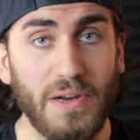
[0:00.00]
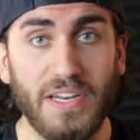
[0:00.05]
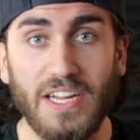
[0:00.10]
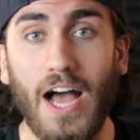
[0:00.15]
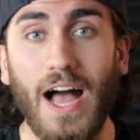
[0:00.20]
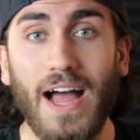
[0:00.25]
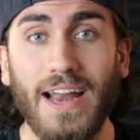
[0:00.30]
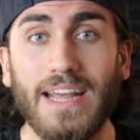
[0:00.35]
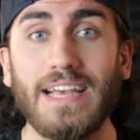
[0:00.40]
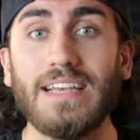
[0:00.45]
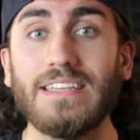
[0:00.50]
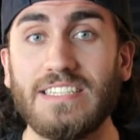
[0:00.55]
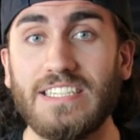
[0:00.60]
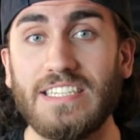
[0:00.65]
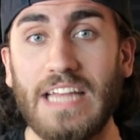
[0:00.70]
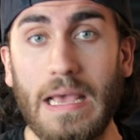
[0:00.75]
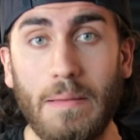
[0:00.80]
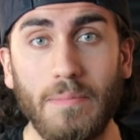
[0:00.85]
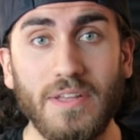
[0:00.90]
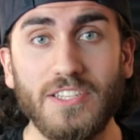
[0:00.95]
But God
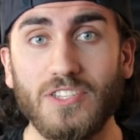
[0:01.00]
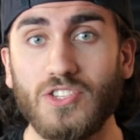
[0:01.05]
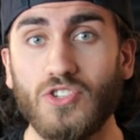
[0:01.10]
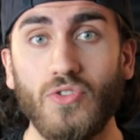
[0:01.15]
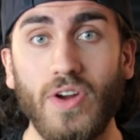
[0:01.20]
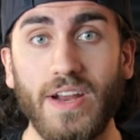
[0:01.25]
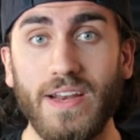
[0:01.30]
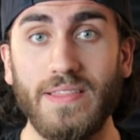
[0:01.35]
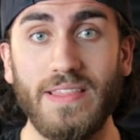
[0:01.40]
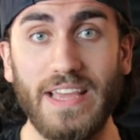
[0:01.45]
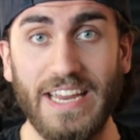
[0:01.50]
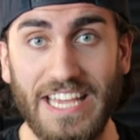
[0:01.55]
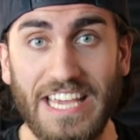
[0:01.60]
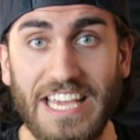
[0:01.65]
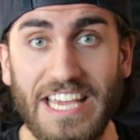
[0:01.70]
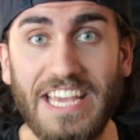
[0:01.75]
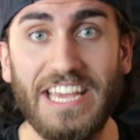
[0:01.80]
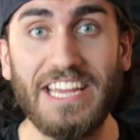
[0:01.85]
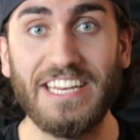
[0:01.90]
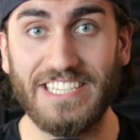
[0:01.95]
has demonstrated that
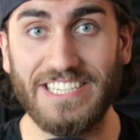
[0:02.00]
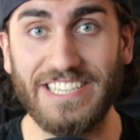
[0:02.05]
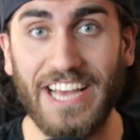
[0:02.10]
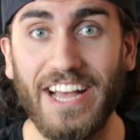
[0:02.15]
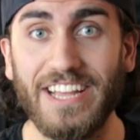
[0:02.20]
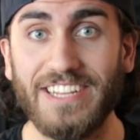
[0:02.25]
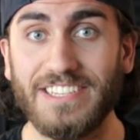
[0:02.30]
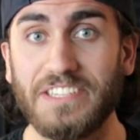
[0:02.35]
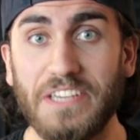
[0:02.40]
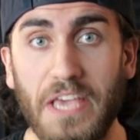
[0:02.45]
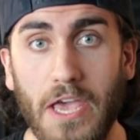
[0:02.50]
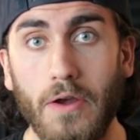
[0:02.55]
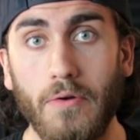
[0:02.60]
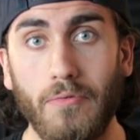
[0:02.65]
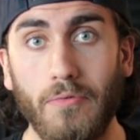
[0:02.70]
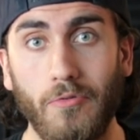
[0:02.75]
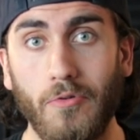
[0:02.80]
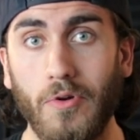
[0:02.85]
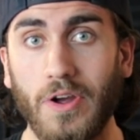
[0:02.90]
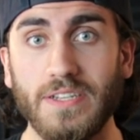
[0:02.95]
He does
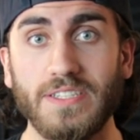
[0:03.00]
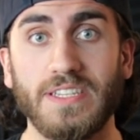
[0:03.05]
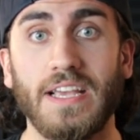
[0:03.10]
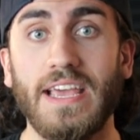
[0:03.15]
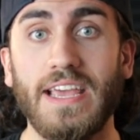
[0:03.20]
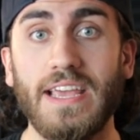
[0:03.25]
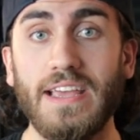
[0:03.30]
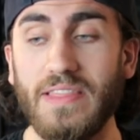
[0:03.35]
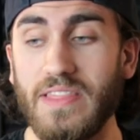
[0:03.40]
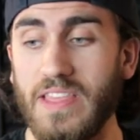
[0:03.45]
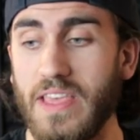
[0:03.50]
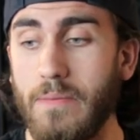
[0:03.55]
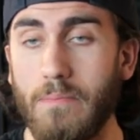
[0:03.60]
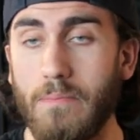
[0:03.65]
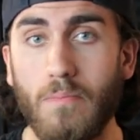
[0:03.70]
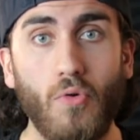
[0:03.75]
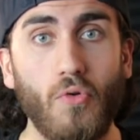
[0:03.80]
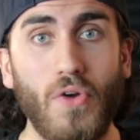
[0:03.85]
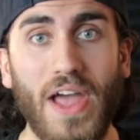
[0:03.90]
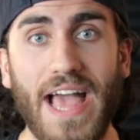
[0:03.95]
care for us in the
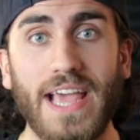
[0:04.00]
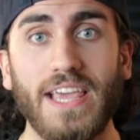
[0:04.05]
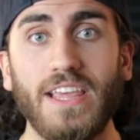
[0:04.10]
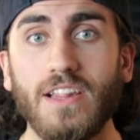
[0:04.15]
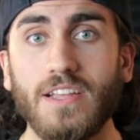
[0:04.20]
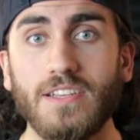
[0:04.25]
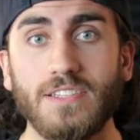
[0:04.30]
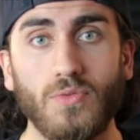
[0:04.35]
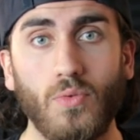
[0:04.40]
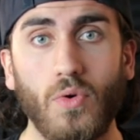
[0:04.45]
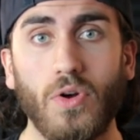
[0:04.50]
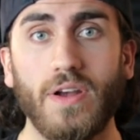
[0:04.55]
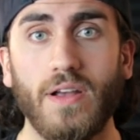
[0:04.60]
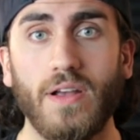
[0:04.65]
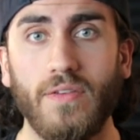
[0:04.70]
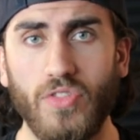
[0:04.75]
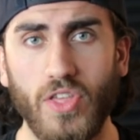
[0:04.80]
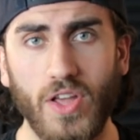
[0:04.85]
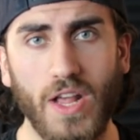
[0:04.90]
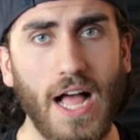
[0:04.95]
miraculous
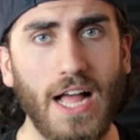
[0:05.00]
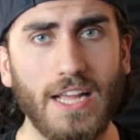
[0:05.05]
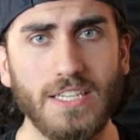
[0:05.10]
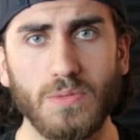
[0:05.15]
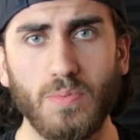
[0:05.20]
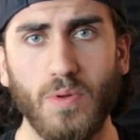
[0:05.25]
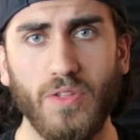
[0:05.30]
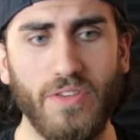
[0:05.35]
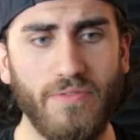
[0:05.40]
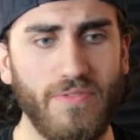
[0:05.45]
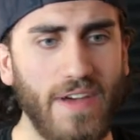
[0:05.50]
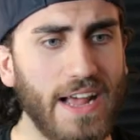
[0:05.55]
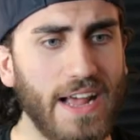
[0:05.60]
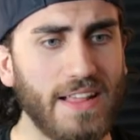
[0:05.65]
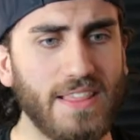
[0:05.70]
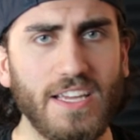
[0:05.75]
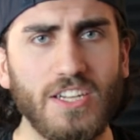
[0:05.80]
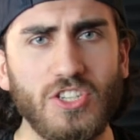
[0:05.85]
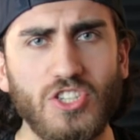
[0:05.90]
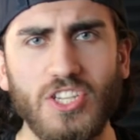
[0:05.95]
work of the gospel. The
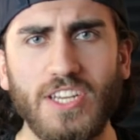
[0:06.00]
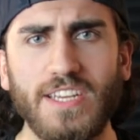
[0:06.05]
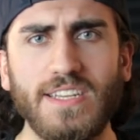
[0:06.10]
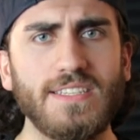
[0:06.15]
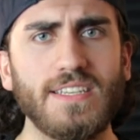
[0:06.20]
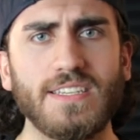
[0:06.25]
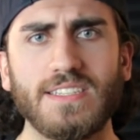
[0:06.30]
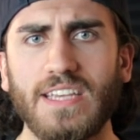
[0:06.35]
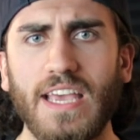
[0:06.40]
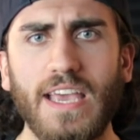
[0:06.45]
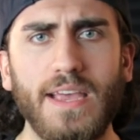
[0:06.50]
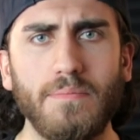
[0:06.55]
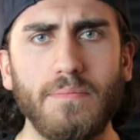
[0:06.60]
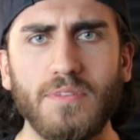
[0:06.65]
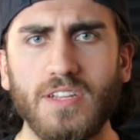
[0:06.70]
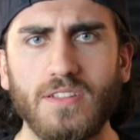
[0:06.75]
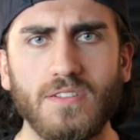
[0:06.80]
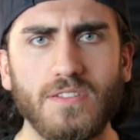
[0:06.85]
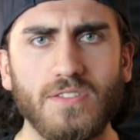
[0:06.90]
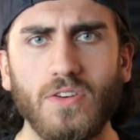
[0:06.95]
fact that Jesus
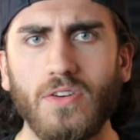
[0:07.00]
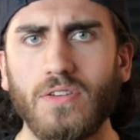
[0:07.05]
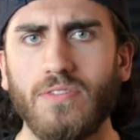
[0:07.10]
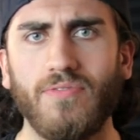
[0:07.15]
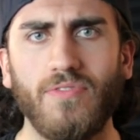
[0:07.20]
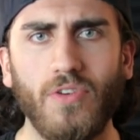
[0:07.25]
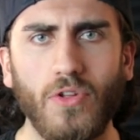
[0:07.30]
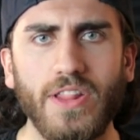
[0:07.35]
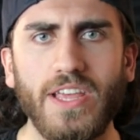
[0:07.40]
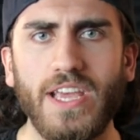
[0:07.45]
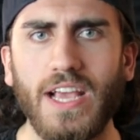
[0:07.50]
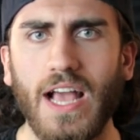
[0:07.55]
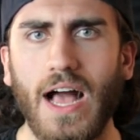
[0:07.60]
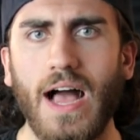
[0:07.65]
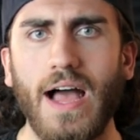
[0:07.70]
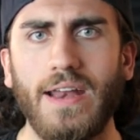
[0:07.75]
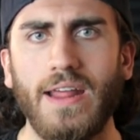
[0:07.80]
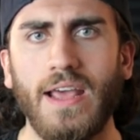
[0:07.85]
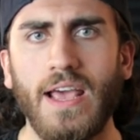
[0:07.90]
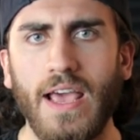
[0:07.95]
came to this earth, fully
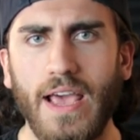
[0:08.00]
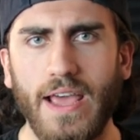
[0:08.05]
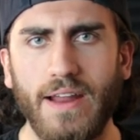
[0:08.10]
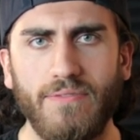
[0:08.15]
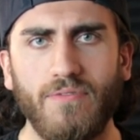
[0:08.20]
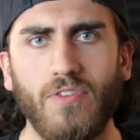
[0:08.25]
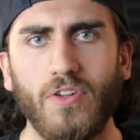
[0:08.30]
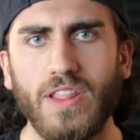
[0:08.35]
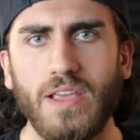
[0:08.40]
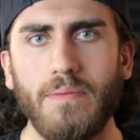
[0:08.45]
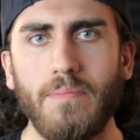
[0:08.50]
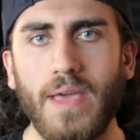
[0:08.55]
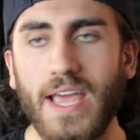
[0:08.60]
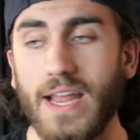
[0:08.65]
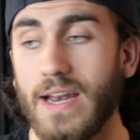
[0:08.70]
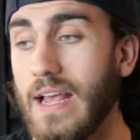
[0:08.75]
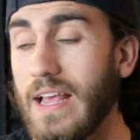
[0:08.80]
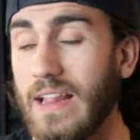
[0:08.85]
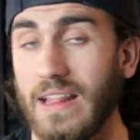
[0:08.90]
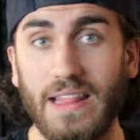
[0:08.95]
God and fully
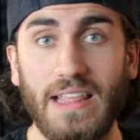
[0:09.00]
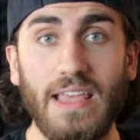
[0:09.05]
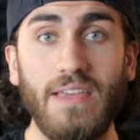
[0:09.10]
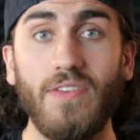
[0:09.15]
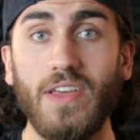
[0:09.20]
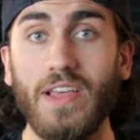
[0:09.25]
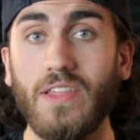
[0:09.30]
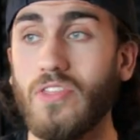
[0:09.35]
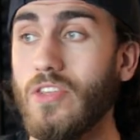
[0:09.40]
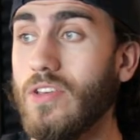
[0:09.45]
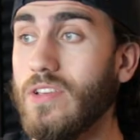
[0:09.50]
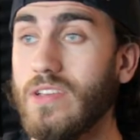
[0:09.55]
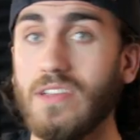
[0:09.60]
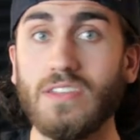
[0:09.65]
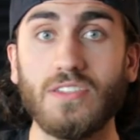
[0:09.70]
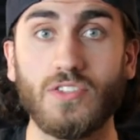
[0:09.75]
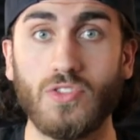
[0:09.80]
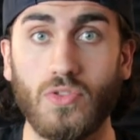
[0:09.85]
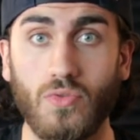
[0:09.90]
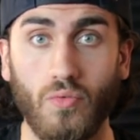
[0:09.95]
man, leaving the,
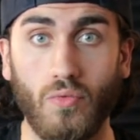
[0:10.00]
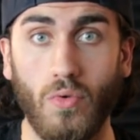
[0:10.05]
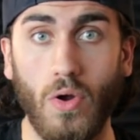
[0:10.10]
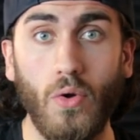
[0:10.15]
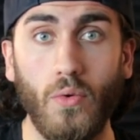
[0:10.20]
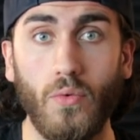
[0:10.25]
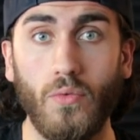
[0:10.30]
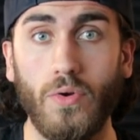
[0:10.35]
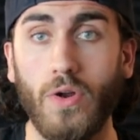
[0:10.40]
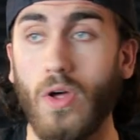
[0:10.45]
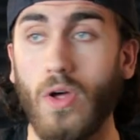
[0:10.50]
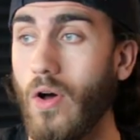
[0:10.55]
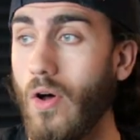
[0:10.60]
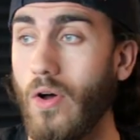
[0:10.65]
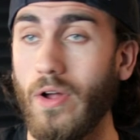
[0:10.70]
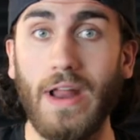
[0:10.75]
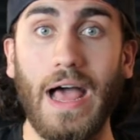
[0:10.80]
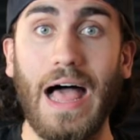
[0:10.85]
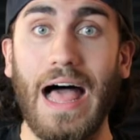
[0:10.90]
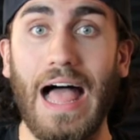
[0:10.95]
His throne
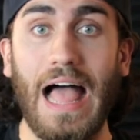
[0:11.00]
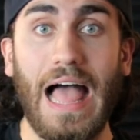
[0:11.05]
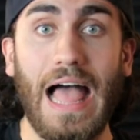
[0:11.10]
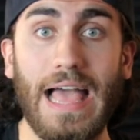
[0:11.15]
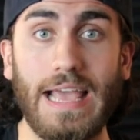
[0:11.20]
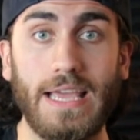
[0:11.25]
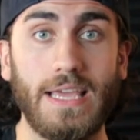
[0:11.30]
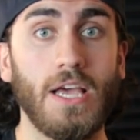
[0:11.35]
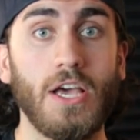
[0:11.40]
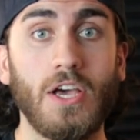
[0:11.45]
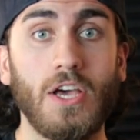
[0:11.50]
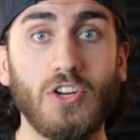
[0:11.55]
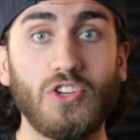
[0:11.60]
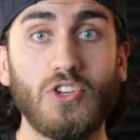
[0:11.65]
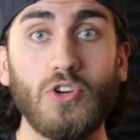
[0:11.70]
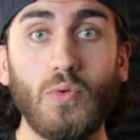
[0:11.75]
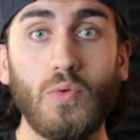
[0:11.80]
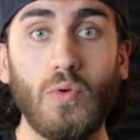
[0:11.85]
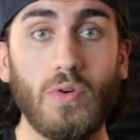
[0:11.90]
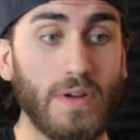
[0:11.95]
on high
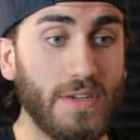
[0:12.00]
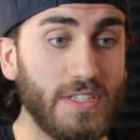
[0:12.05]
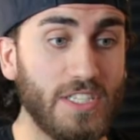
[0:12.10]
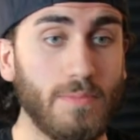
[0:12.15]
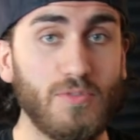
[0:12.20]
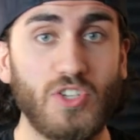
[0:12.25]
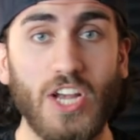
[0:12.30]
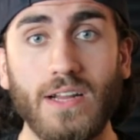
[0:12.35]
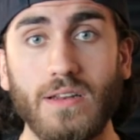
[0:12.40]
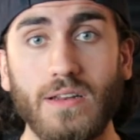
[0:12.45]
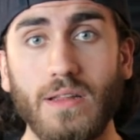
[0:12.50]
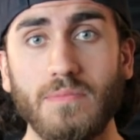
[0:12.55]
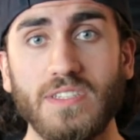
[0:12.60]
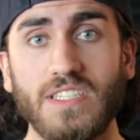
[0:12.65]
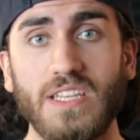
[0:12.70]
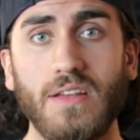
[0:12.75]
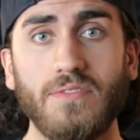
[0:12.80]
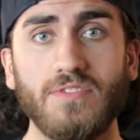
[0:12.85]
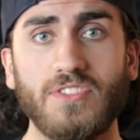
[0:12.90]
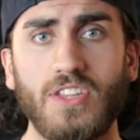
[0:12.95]
to subject
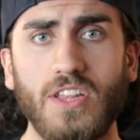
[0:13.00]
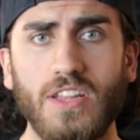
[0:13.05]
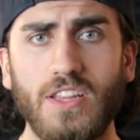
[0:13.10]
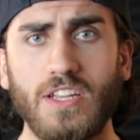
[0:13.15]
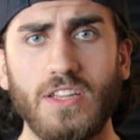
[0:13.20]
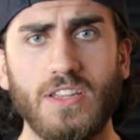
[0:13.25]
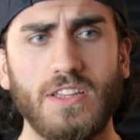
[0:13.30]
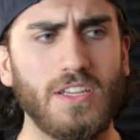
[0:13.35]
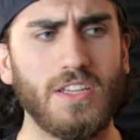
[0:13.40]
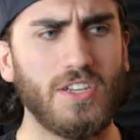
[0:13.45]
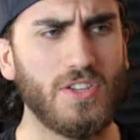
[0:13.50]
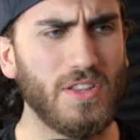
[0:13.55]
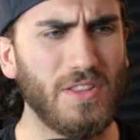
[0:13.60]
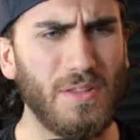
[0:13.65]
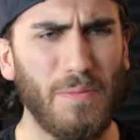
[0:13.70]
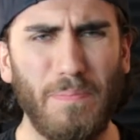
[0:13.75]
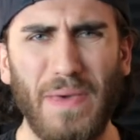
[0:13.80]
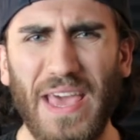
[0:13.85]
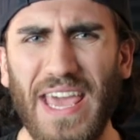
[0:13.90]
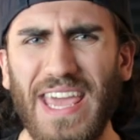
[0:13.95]
Himself to the, the,
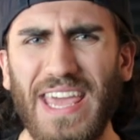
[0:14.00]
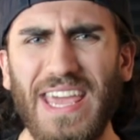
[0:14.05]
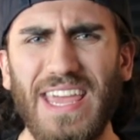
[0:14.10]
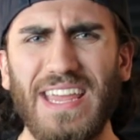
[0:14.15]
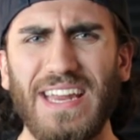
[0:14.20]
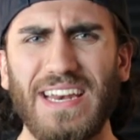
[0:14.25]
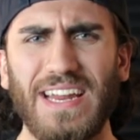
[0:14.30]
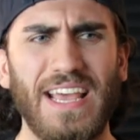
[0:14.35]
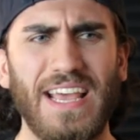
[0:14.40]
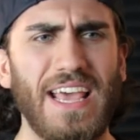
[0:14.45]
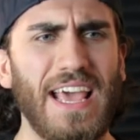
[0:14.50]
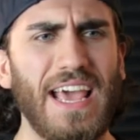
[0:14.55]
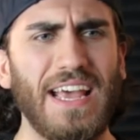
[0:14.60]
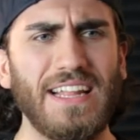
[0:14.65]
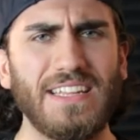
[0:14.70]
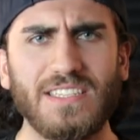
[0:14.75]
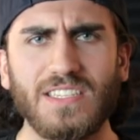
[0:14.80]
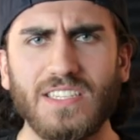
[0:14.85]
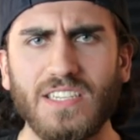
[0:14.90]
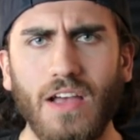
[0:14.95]
the pain
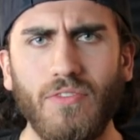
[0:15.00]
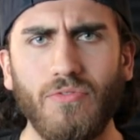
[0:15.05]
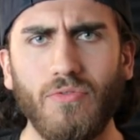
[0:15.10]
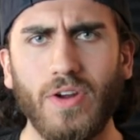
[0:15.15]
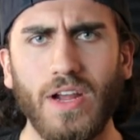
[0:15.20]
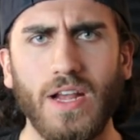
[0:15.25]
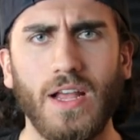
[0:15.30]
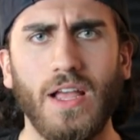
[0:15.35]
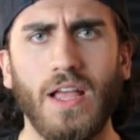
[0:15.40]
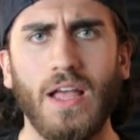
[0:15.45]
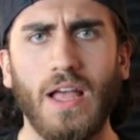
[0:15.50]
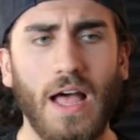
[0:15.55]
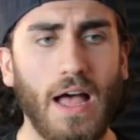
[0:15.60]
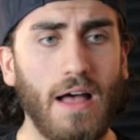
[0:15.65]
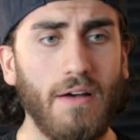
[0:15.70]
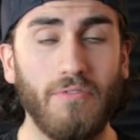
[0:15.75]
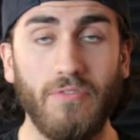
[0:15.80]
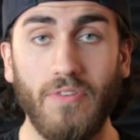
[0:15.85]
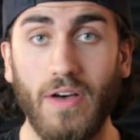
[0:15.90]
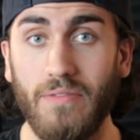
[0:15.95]
and suffering
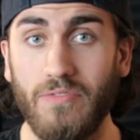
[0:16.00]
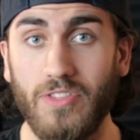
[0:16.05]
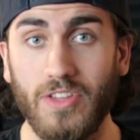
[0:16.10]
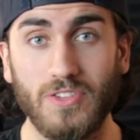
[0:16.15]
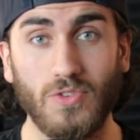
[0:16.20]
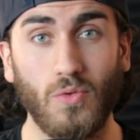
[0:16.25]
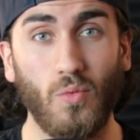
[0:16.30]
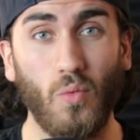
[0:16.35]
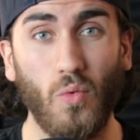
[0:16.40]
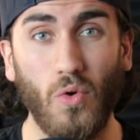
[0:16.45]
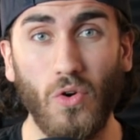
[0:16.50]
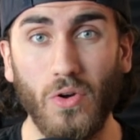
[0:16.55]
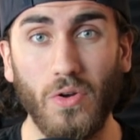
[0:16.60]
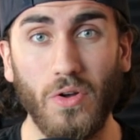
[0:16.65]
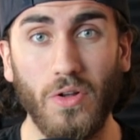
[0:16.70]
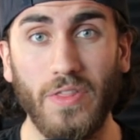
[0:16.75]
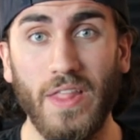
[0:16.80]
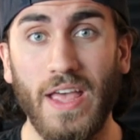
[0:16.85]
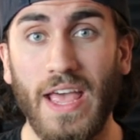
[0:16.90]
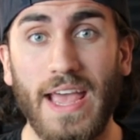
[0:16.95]
of, of this
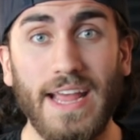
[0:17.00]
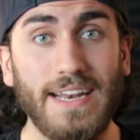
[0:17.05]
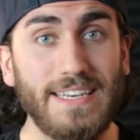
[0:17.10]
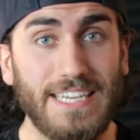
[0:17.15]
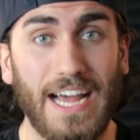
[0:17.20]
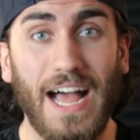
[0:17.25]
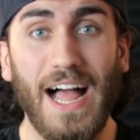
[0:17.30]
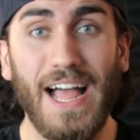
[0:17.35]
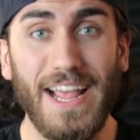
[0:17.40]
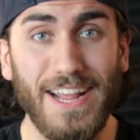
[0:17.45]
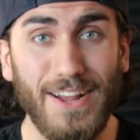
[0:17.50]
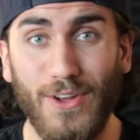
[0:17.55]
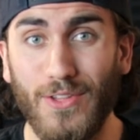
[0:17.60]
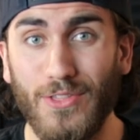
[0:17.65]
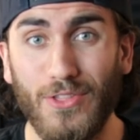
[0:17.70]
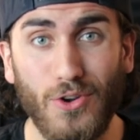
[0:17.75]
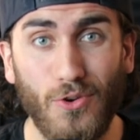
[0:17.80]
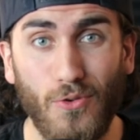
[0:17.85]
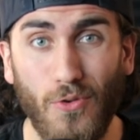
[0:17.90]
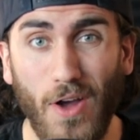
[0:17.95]
world, and dying
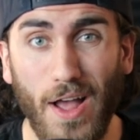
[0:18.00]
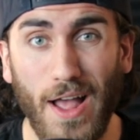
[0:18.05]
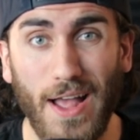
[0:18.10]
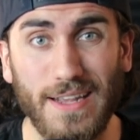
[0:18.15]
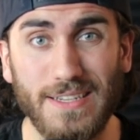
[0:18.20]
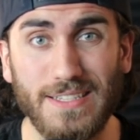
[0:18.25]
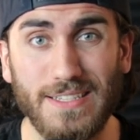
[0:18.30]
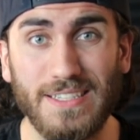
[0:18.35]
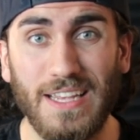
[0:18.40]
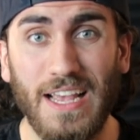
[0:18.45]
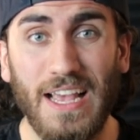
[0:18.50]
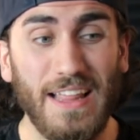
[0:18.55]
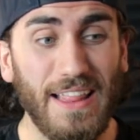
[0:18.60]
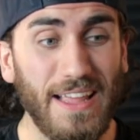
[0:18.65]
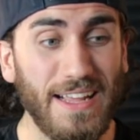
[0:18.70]
on the cross.